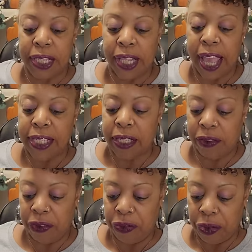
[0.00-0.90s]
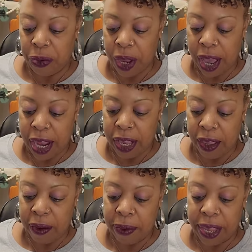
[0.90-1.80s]
The last of the food
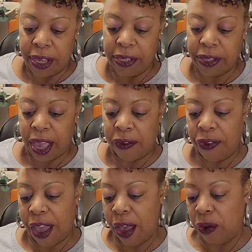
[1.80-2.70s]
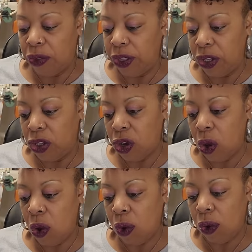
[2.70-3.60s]
item is I found the
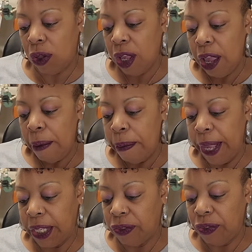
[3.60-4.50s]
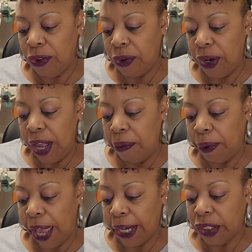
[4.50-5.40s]
Dole mixed fruit and
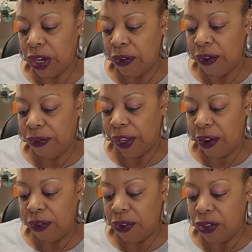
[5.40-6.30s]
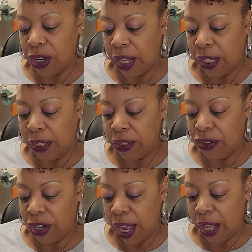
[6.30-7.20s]
black cherry flavored gel,
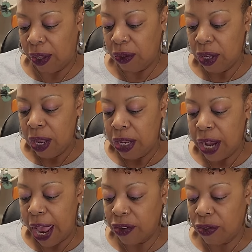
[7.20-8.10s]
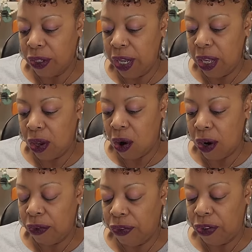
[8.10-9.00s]
gel naturally and
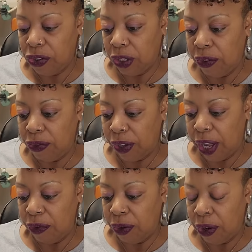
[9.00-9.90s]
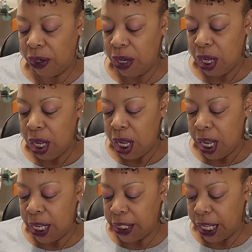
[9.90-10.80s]
artificially flavored.
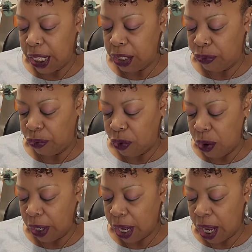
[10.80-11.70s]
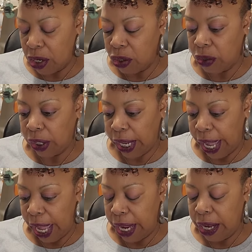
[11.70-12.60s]
It says fork under
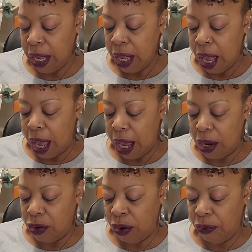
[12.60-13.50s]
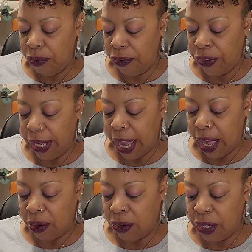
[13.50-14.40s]
lid, 150
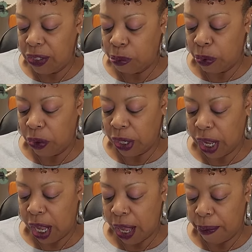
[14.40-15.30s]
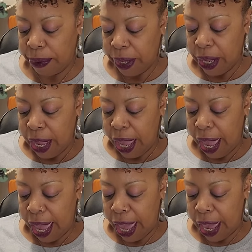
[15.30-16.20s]
calories per cup,
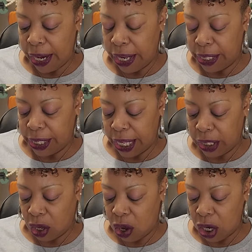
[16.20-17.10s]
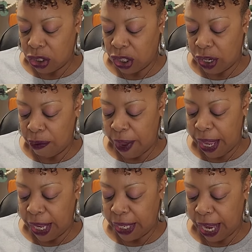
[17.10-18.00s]
and it says caution may
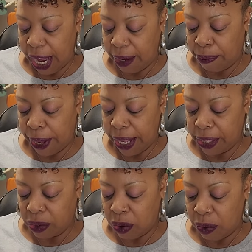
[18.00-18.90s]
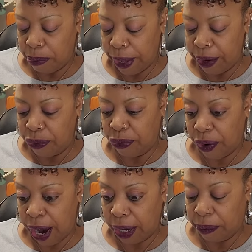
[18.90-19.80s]
contain pits or pit
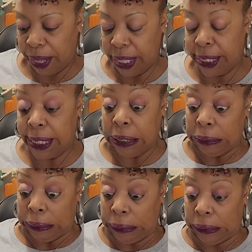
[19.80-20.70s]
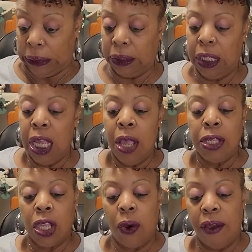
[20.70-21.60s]
fragments.
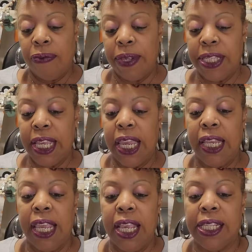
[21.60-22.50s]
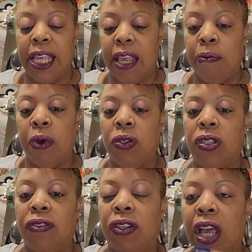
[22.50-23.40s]
So I've been seeing these in most of the